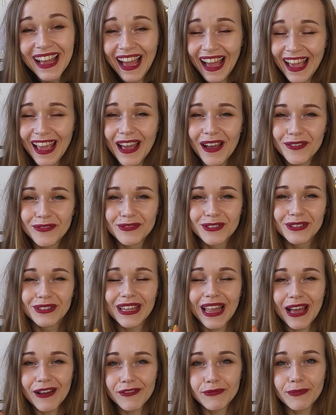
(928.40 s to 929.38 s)
I have to
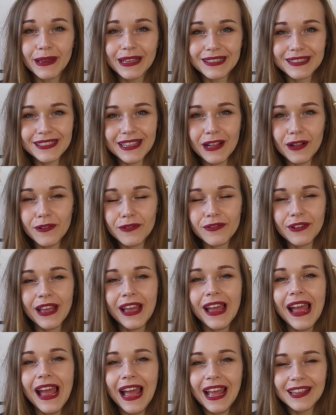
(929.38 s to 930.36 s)
laugh myself
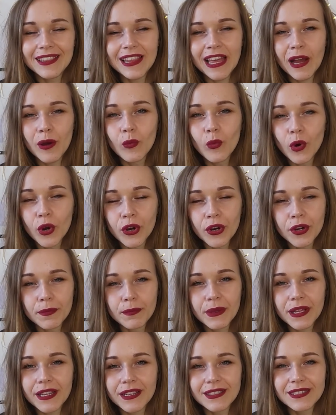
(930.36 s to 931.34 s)
at that
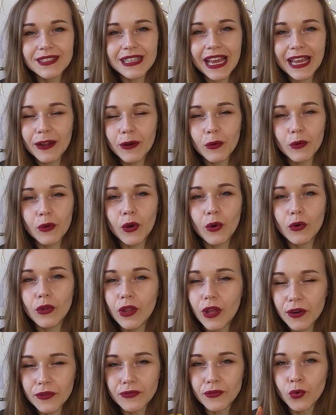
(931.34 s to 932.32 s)
word because I don't know a
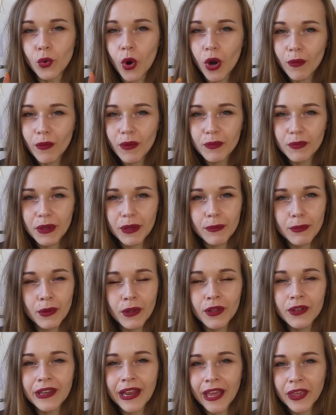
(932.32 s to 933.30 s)
lot of normal
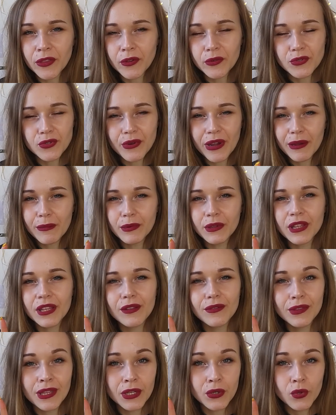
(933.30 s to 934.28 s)
people, neither do I
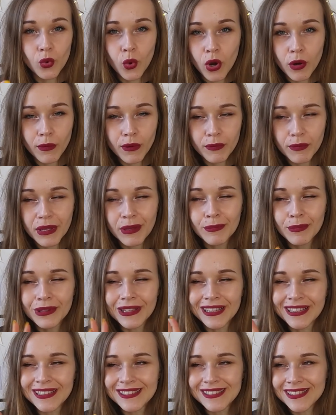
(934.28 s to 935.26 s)
believe that normal
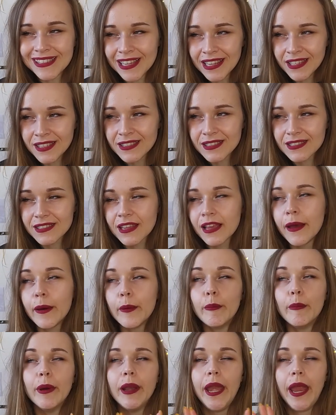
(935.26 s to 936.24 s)
people exist.
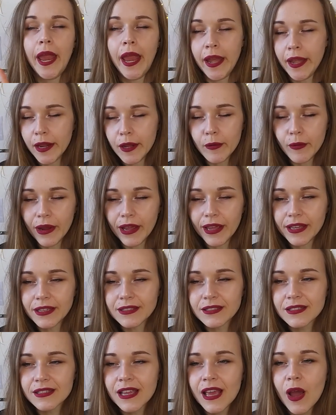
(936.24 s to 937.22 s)
But
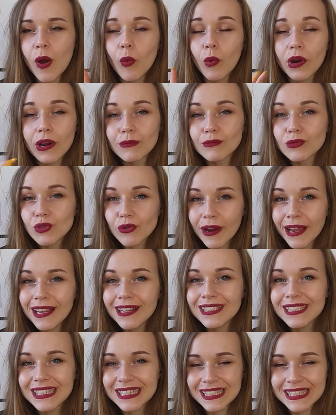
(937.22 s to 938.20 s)
anyways, what I'm
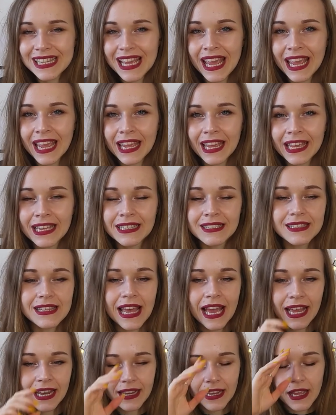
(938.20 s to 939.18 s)
trying to say is
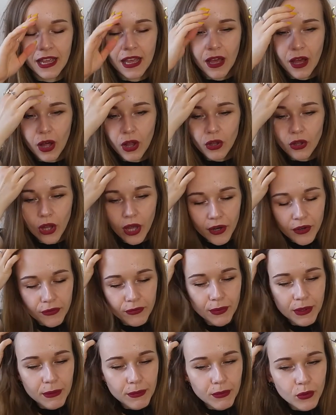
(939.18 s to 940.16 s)
that a lot
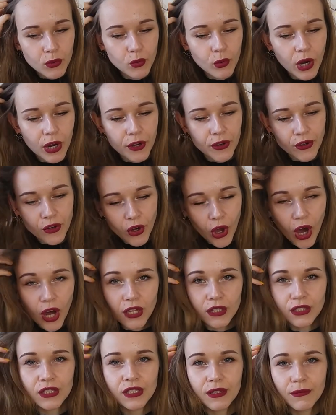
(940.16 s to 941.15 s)
of people who are
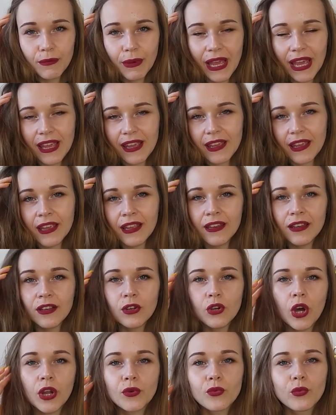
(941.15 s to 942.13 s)
not
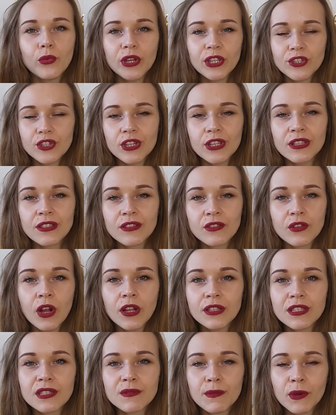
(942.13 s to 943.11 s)
pagan, not witches,
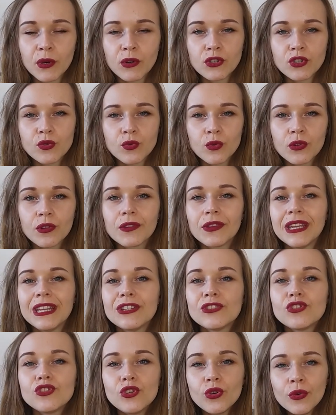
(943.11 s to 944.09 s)
not spiritual, they
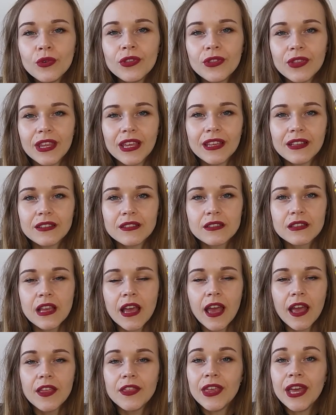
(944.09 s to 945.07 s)
do things
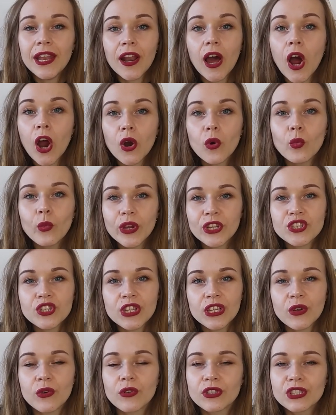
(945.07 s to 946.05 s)
that are
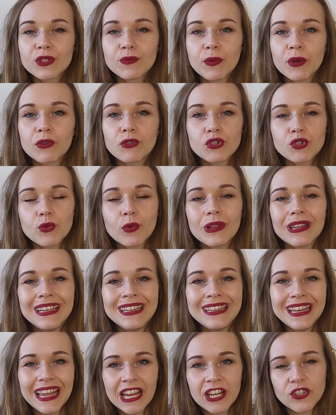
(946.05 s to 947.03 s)
witchy or spiritual
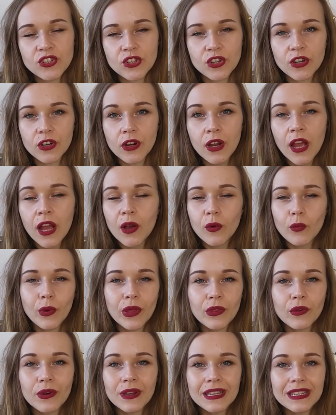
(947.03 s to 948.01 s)
in nature,
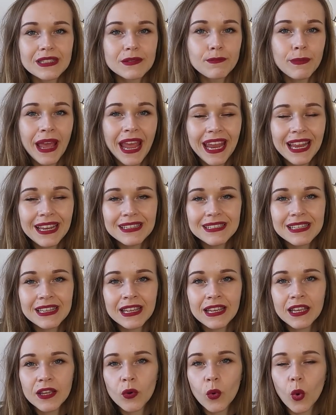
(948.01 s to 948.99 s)
whether it is
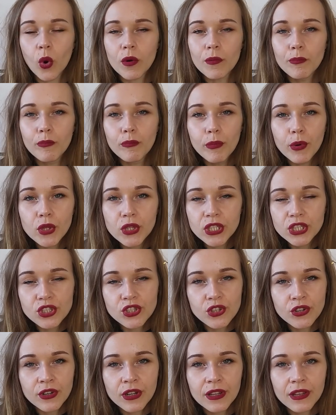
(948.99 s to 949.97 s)
painting or bullet
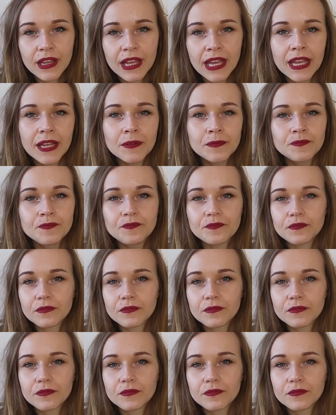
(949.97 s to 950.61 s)
journaling,